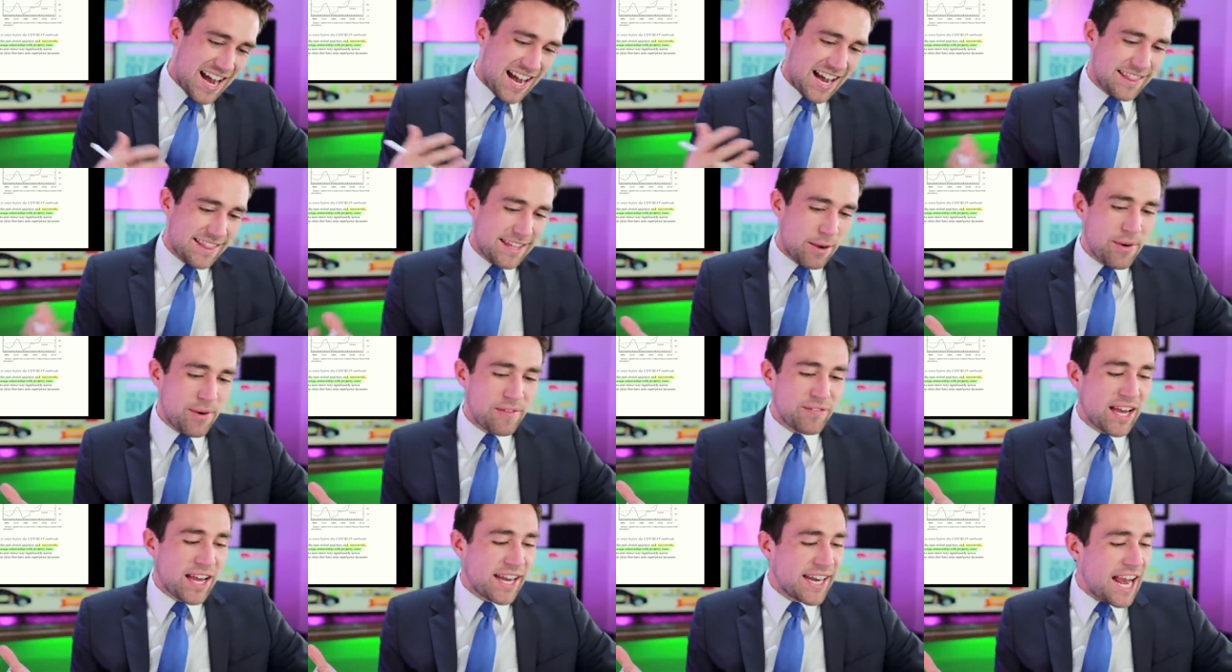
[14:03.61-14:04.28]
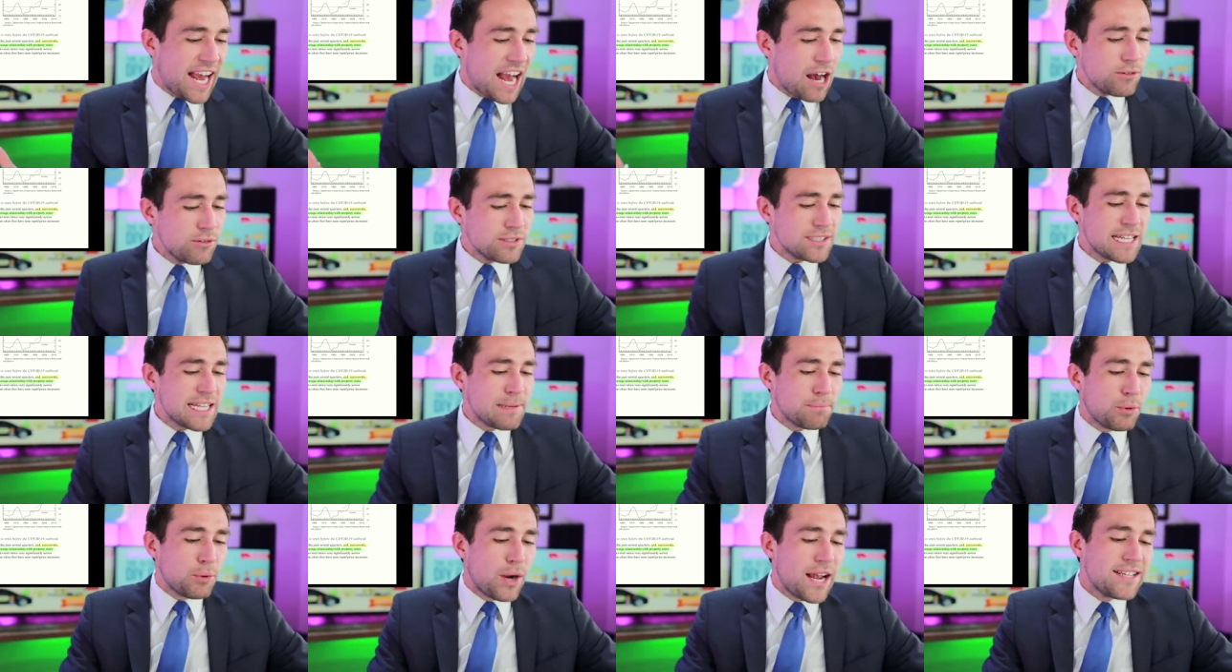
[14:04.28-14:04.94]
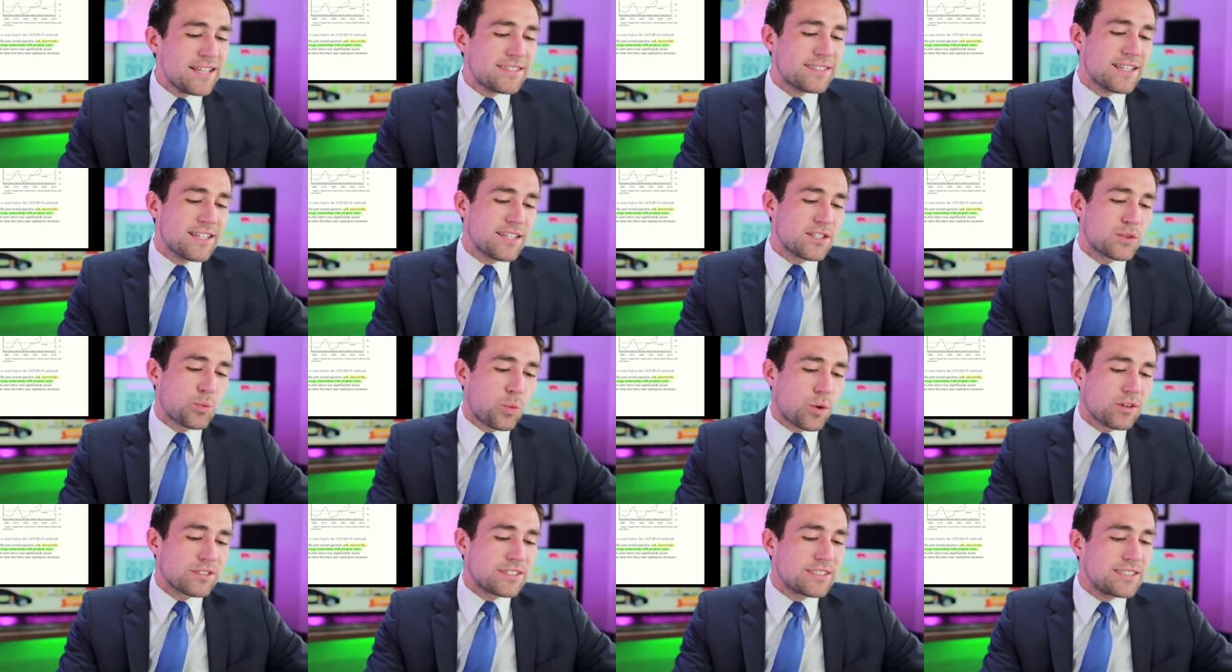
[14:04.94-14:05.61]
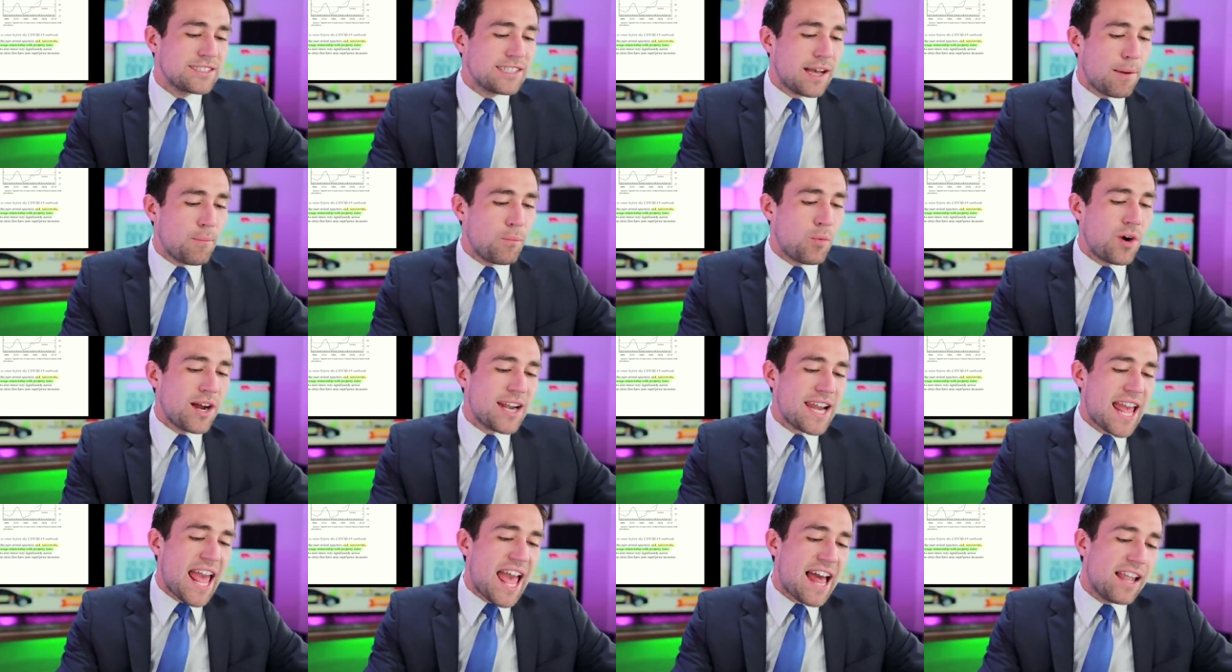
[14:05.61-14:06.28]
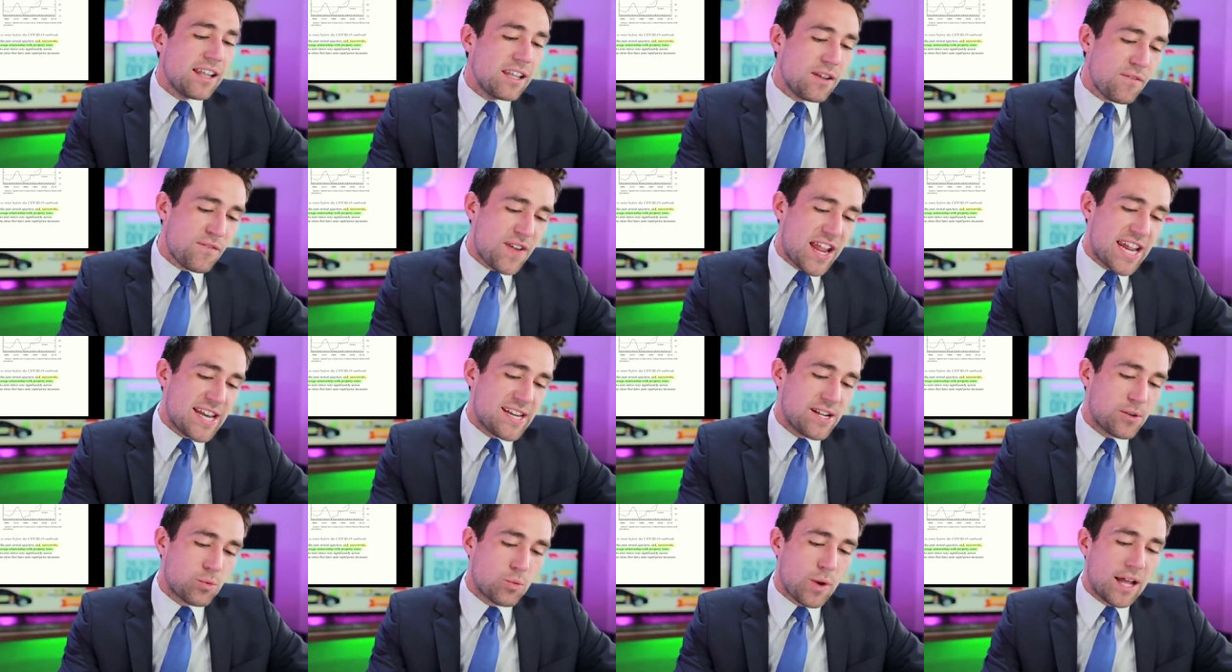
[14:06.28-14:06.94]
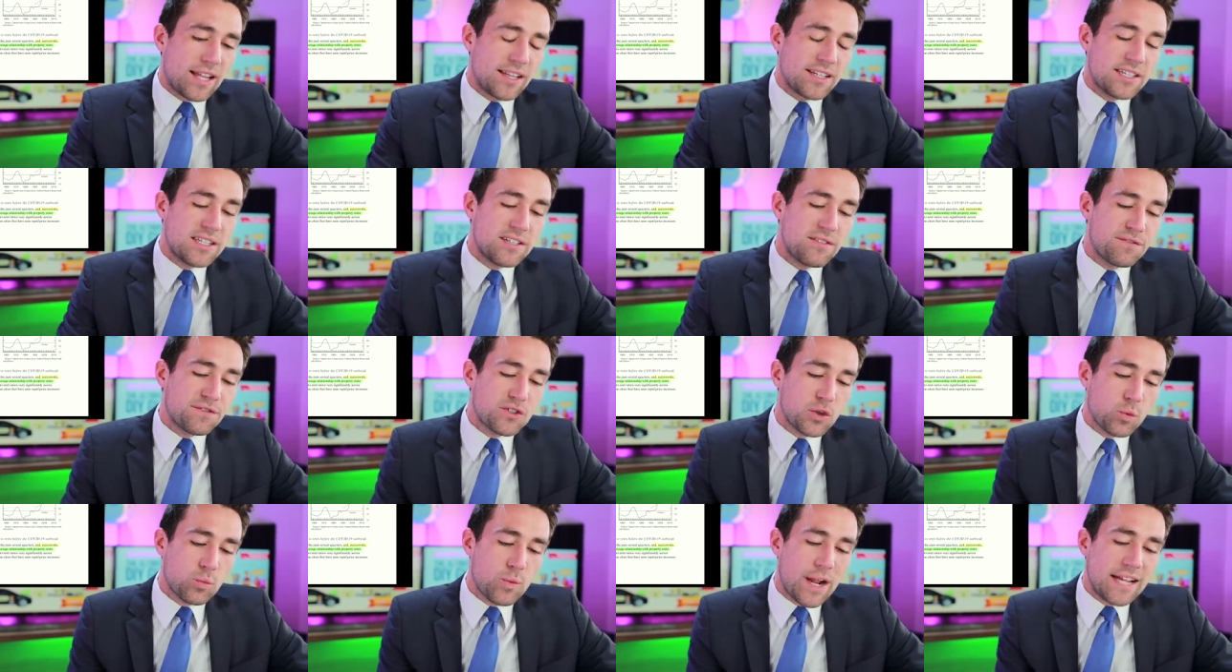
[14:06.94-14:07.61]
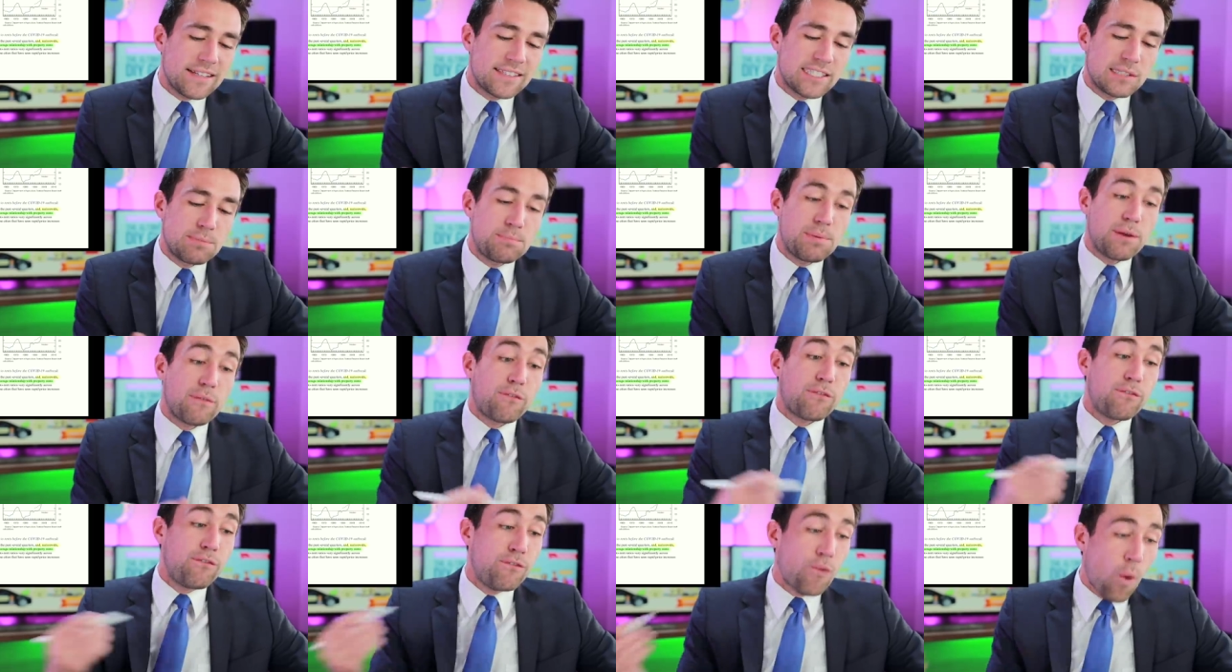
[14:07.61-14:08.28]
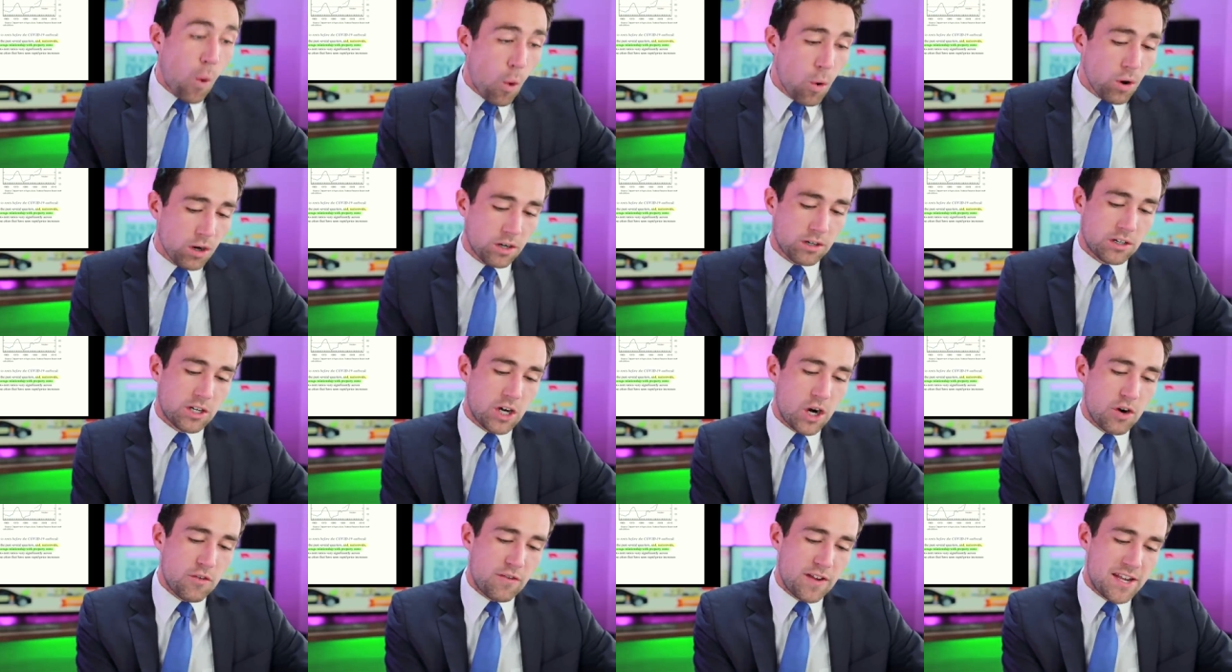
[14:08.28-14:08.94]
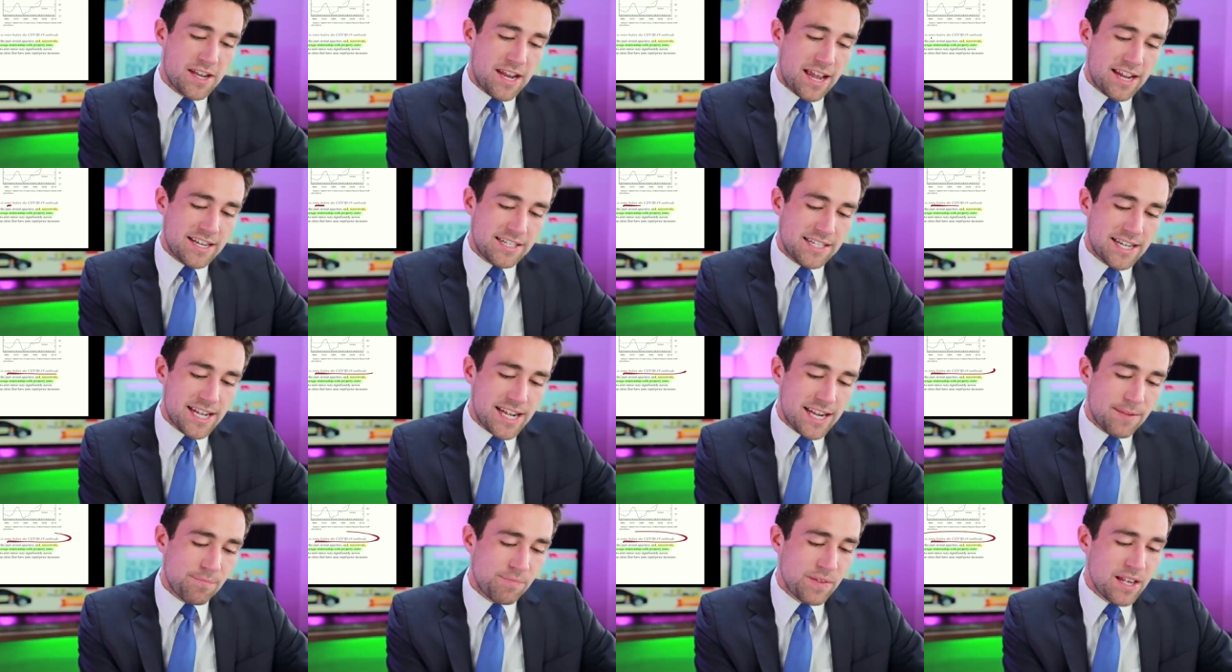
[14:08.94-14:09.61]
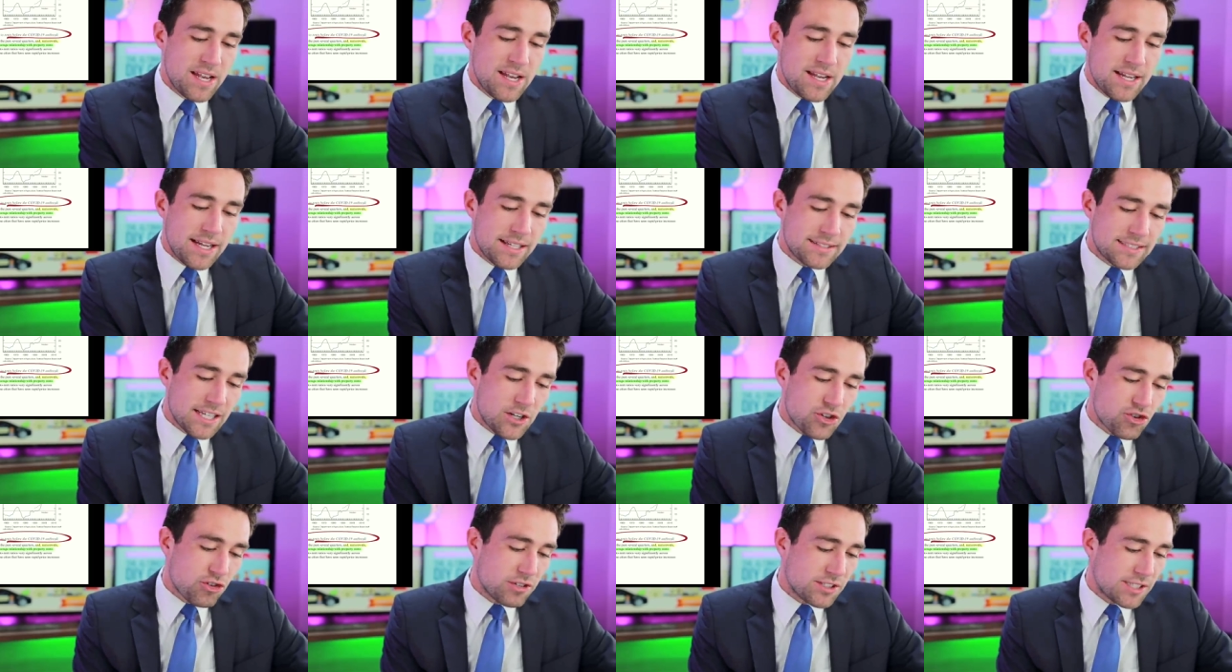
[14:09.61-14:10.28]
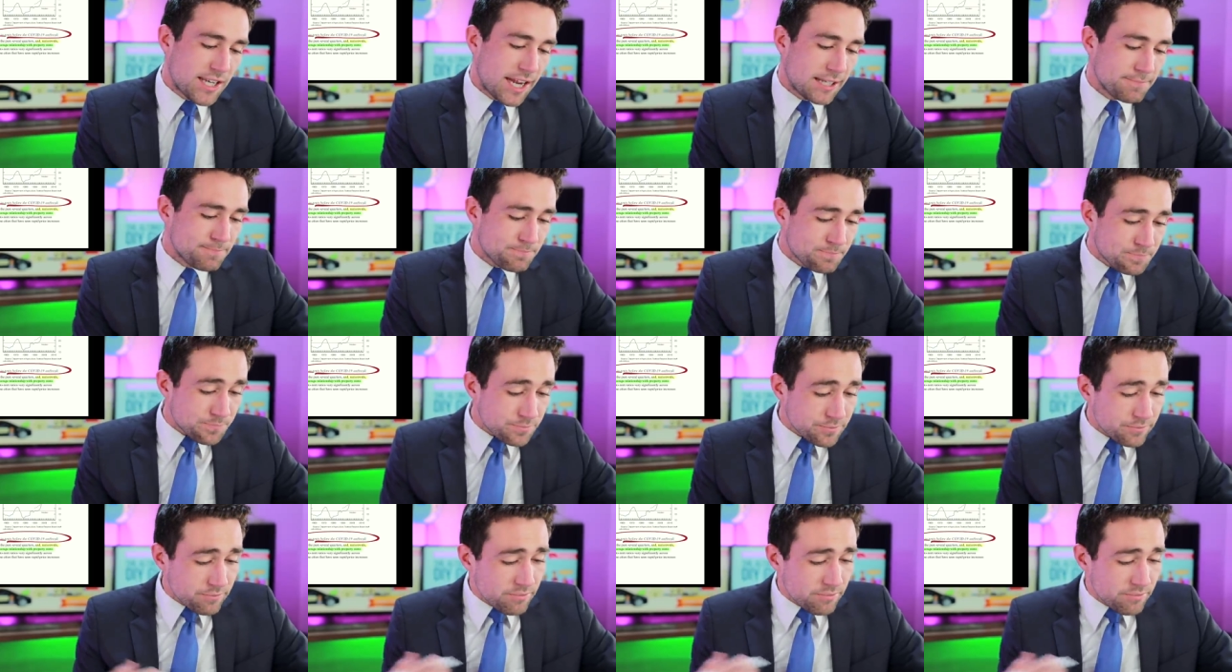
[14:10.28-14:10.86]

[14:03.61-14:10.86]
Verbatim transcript: uh, then we've got housing prices were somewhat elevated relative to rents before COVID 19. That's interesting.